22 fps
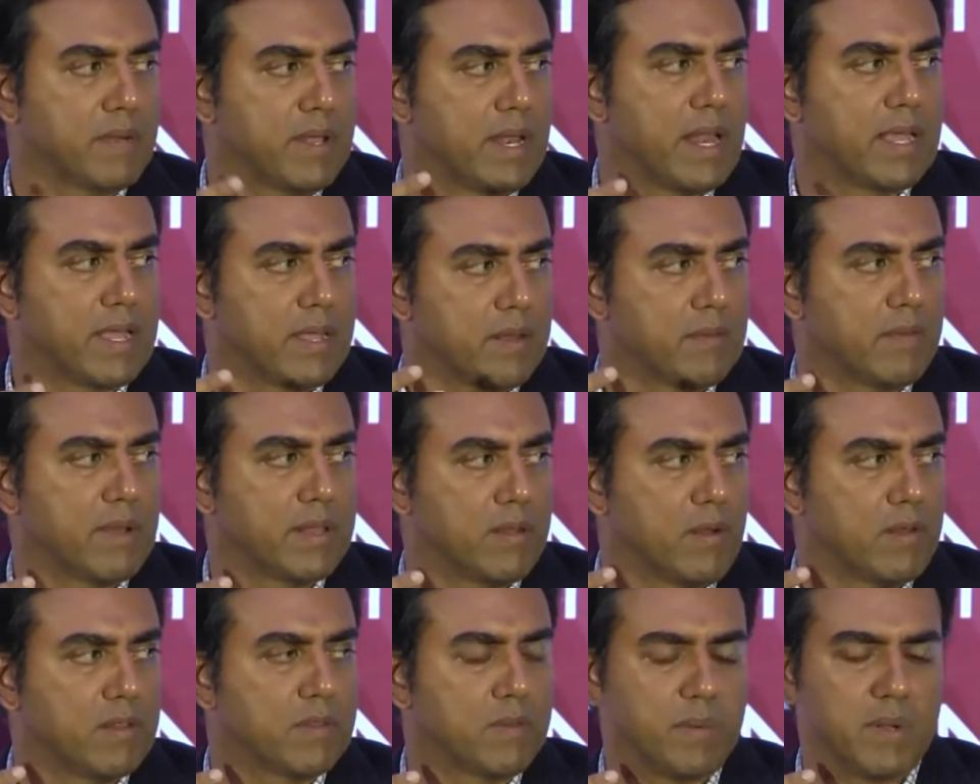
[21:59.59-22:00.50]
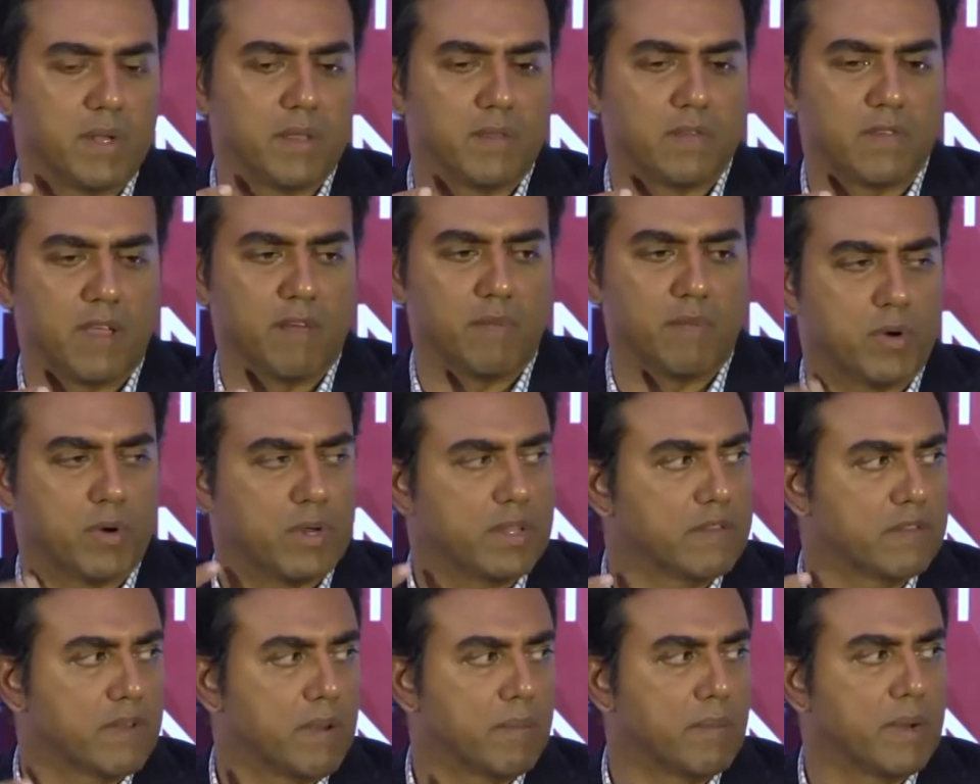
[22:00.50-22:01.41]
We like it when the entrepreneurs put
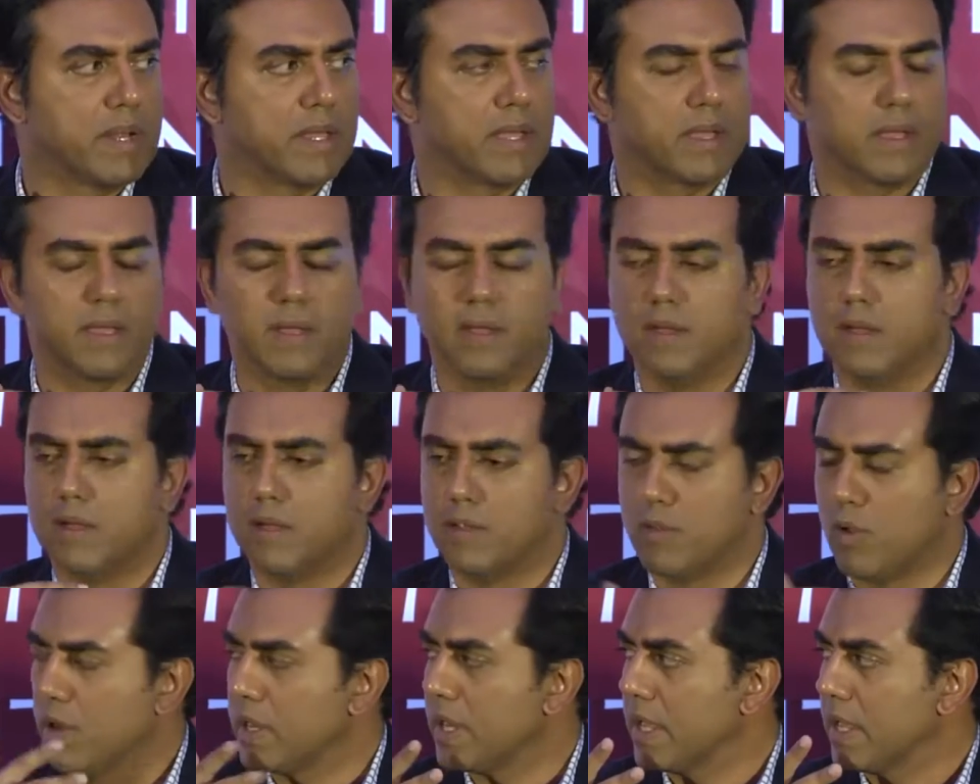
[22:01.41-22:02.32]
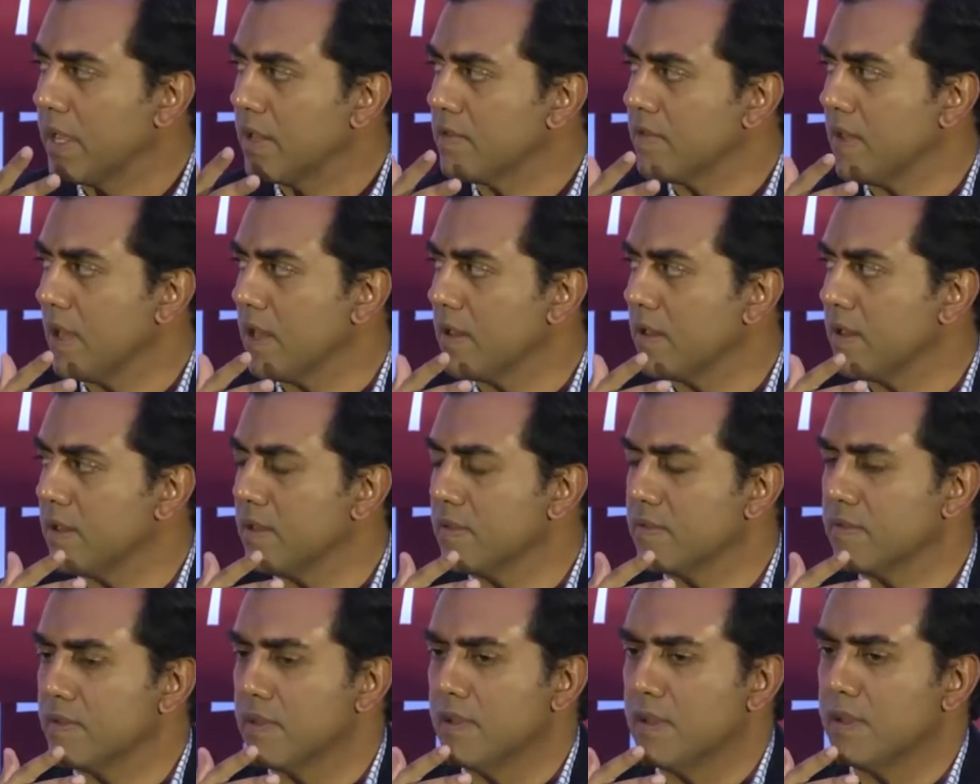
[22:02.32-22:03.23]
in some money, not taken
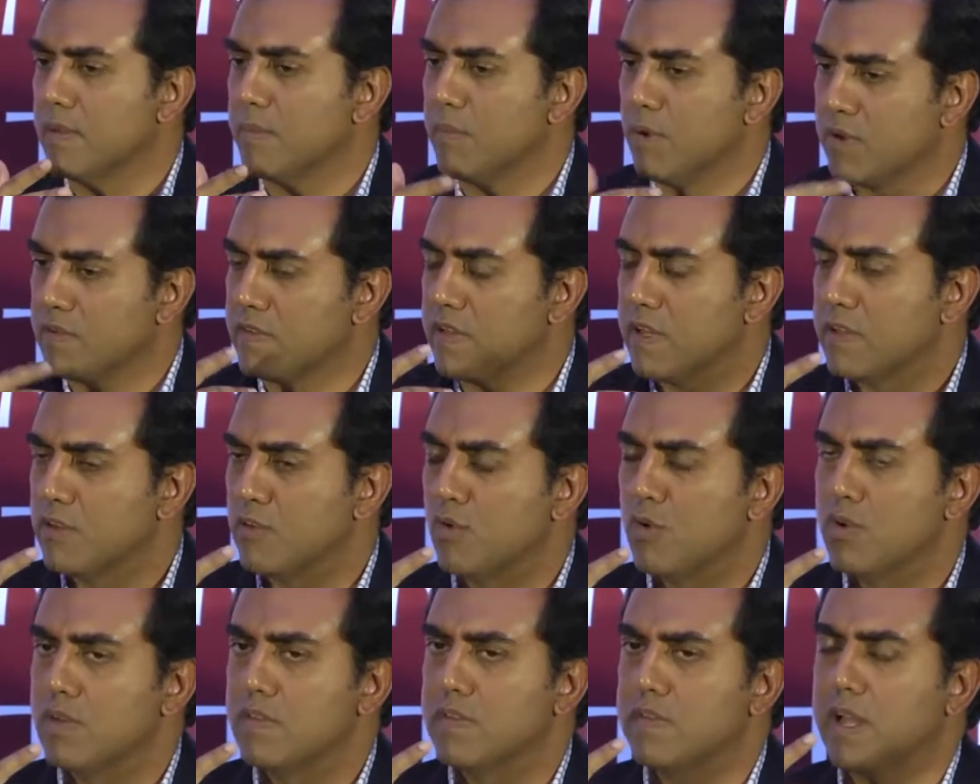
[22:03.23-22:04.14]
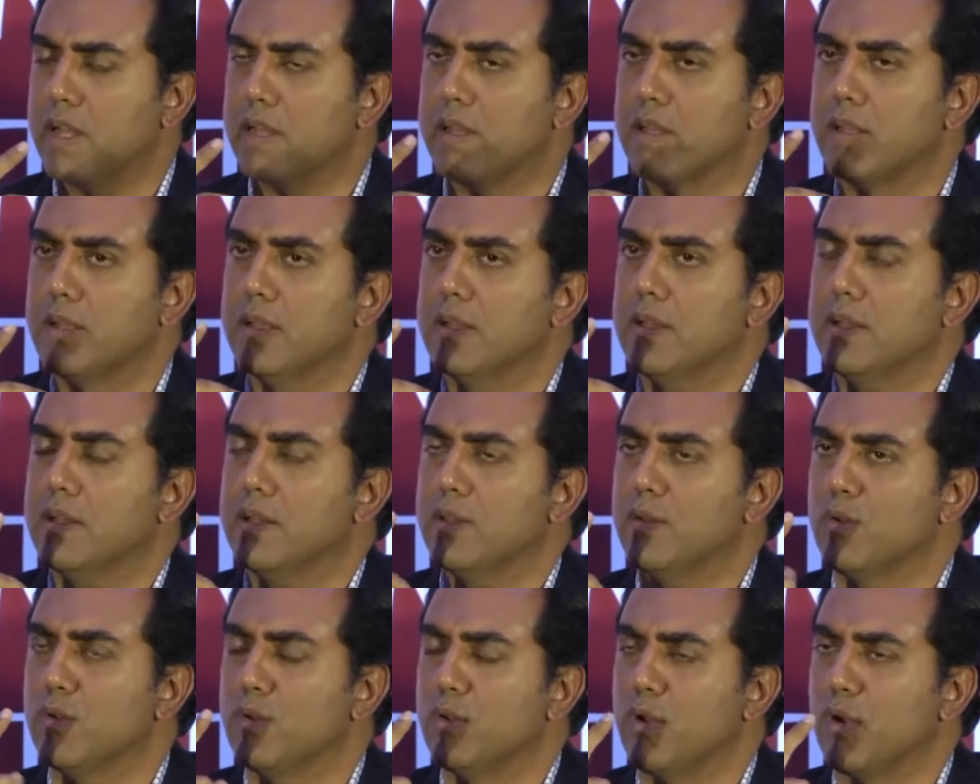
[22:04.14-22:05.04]
salaries, because that shows that,
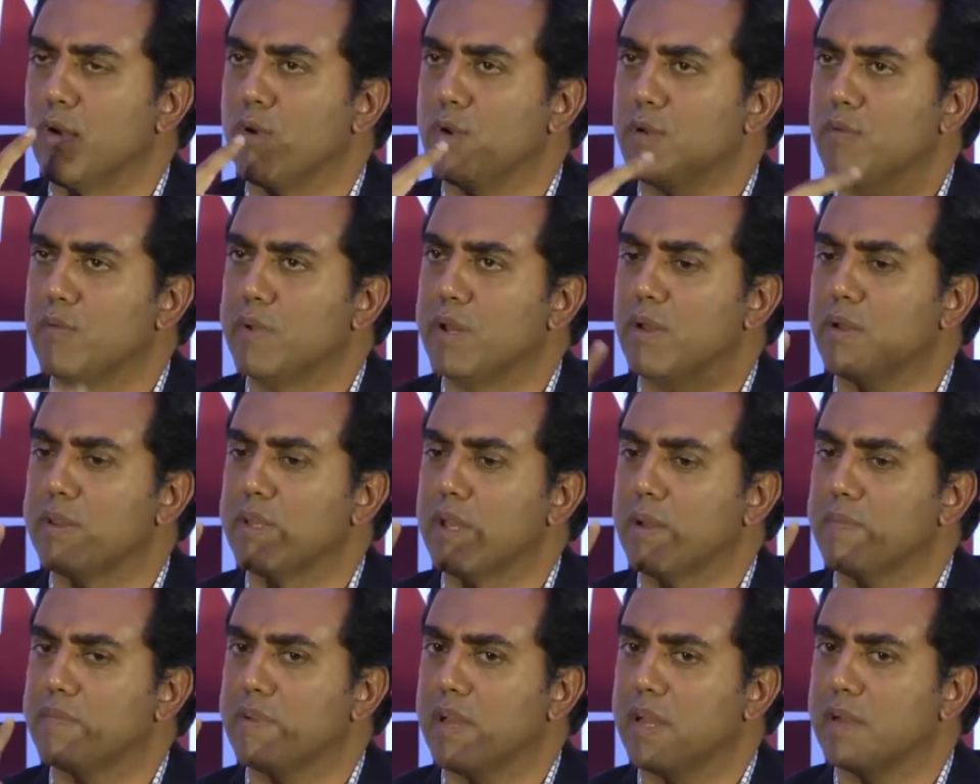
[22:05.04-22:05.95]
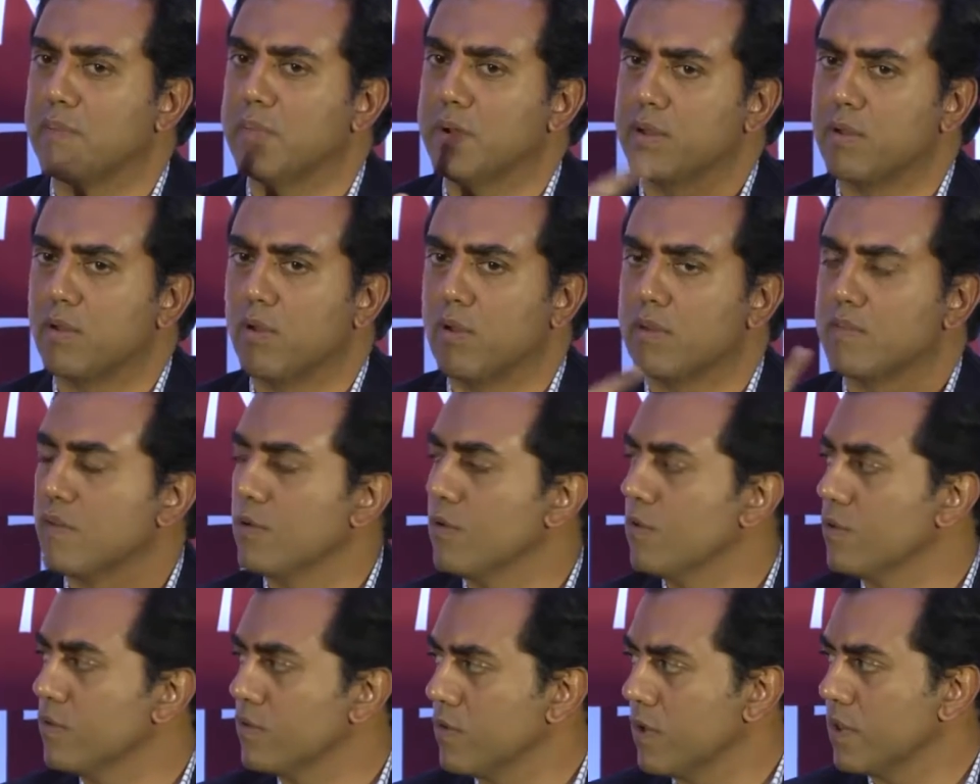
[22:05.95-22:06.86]
you're going to win on the upside, but you'll also
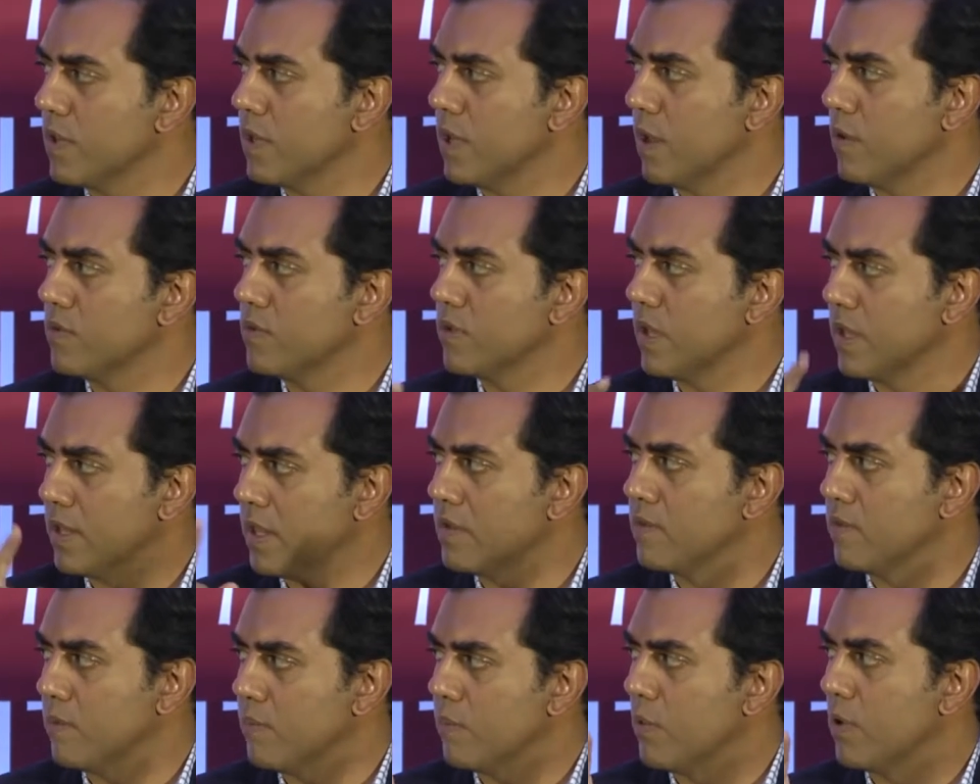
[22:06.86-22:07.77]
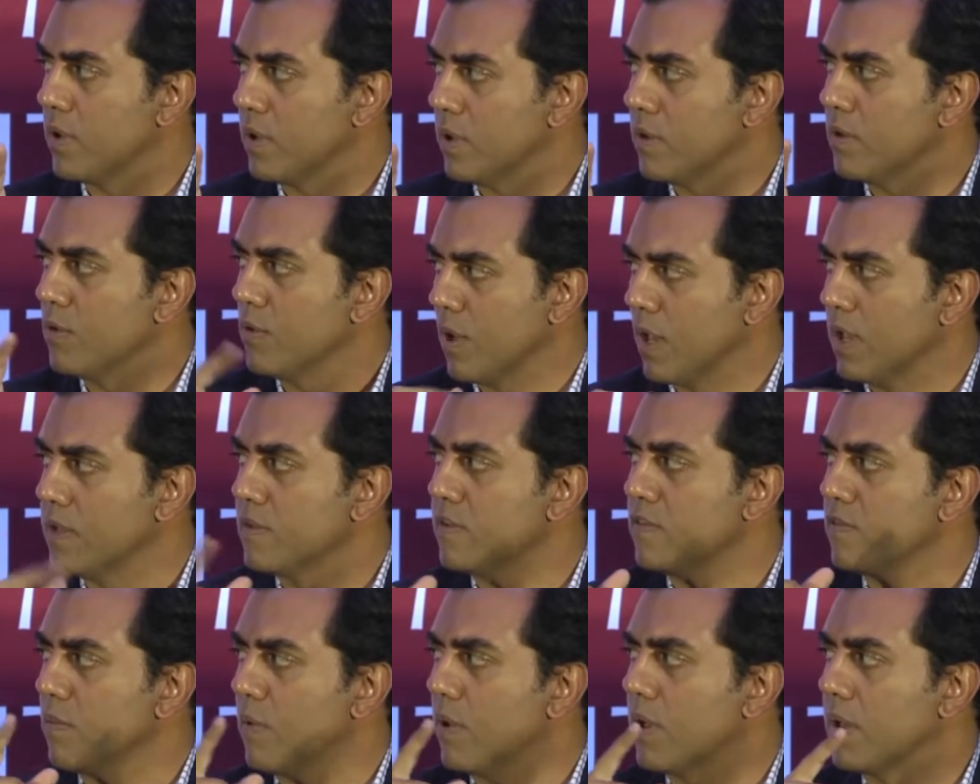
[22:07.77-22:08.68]
lose on the downside. That's important. Right. You can't
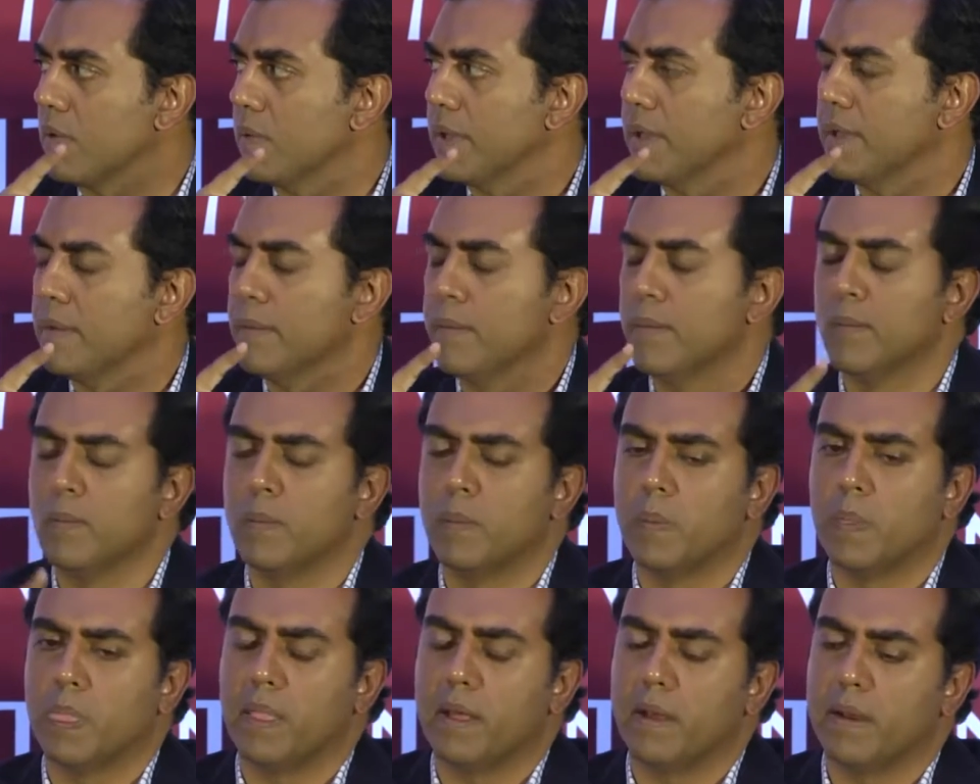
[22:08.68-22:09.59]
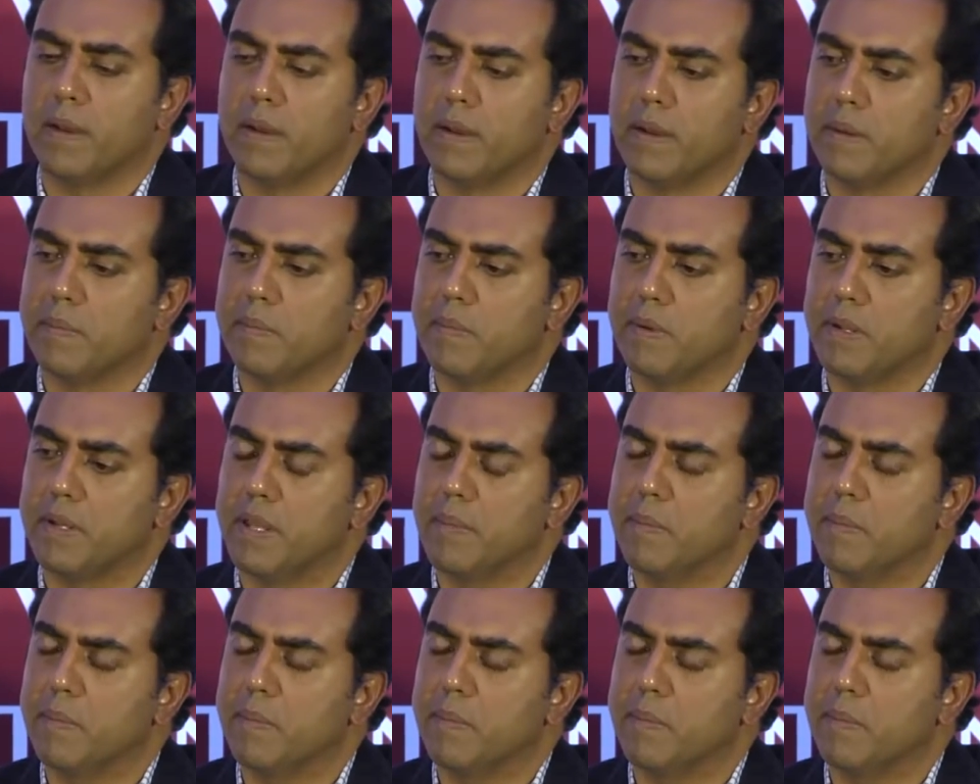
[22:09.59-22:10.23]
just walk away. Right.